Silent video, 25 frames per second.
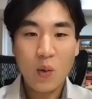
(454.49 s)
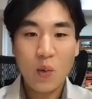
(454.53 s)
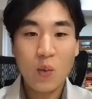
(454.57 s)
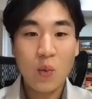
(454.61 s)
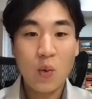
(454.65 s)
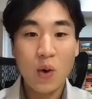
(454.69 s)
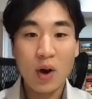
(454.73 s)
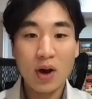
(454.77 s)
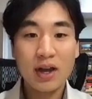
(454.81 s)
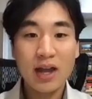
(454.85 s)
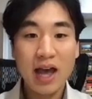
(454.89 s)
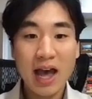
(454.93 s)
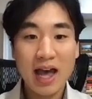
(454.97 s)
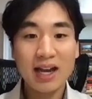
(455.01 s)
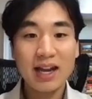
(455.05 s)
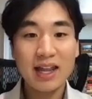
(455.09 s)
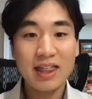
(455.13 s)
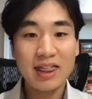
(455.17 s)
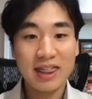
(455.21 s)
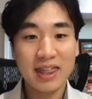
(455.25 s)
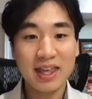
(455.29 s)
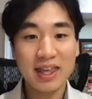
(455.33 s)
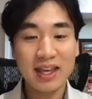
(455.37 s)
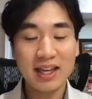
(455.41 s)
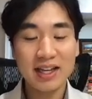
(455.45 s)
what kind of
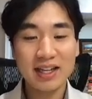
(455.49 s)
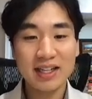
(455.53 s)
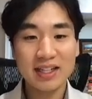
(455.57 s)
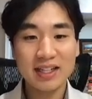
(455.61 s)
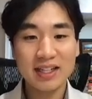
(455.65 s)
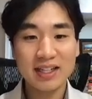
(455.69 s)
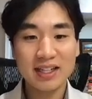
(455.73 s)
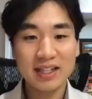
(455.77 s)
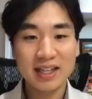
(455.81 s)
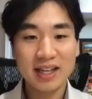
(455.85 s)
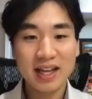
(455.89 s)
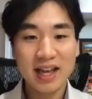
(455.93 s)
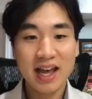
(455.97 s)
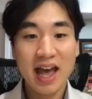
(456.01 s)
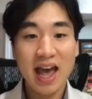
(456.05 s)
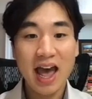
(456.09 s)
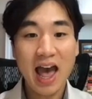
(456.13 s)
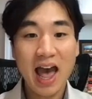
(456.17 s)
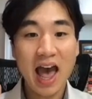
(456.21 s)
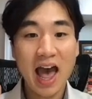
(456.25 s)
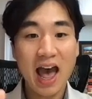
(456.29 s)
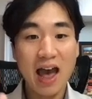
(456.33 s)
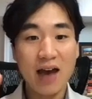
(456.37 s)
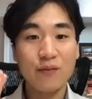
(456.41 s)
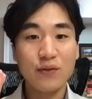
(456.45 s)
things
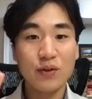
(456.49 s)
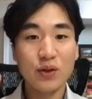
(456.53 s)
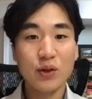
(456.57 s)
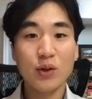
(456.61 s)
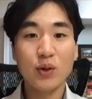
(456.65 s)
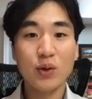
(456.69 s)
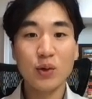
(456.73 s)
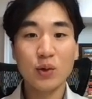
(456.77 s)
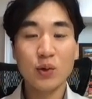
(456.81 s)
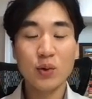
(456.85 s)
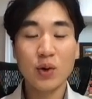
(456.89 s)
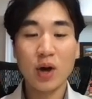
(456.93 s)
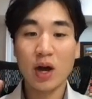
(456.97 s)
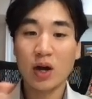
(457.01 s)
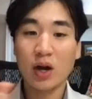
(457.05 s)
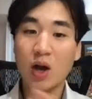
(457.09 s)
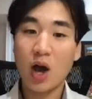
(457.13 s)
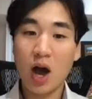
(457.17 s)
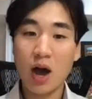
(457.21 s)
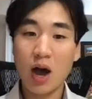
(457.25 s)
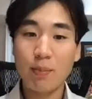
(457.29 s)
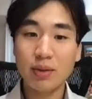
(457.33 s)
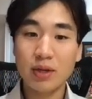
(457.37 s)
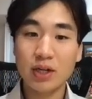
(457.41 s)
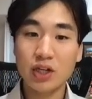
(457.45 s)
have you
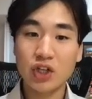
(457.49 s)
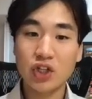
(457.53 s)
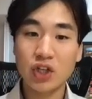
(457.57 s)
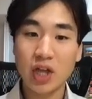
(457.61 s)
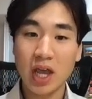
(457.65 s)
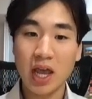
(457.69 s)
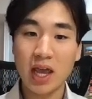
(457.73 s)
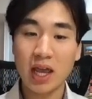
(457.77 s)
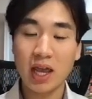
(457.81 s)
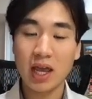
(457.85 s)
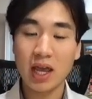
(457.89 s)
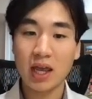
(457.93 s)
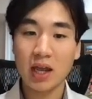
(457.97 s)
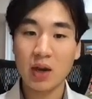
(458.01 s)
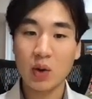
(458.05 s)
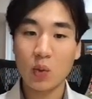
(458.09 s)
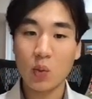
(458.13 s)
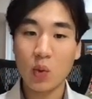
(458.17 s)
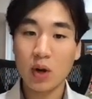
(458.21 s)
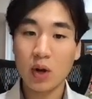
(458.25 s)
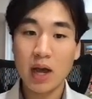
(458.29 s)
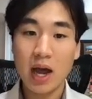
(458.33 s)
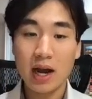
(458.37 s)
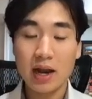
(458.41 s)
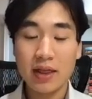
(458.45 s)
accomplished and
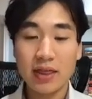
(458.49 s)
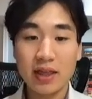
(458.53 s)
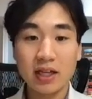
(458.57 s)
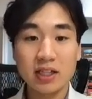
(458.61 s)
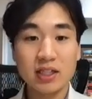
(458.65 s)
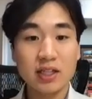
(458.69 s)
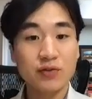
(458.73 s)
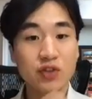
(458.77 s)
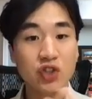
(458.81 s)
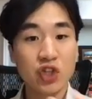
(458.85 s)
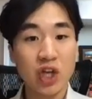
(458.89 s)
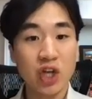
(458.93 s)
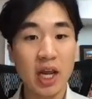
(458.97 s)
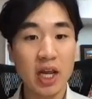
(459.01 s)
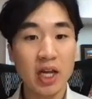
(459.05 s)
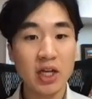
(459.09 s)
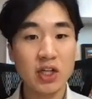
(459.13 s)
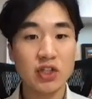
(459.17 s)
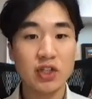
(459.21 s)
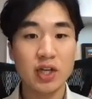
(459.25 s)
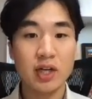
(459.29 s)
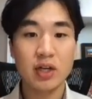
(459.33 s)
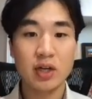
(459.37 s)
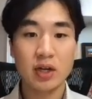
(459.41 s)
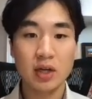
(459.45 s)
what kind of things have
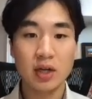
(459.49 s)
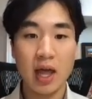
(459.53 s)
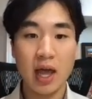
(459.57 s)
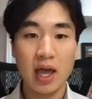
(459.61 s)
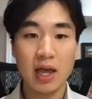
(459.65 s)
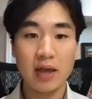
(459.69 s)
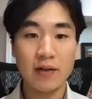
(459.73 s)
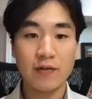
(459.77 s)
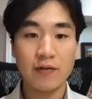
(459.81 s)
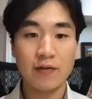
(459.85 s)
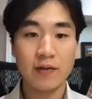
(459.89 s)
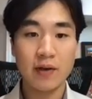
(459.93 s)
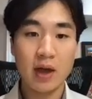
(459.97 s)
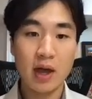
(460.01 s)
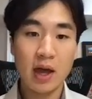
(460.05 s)
changed in your life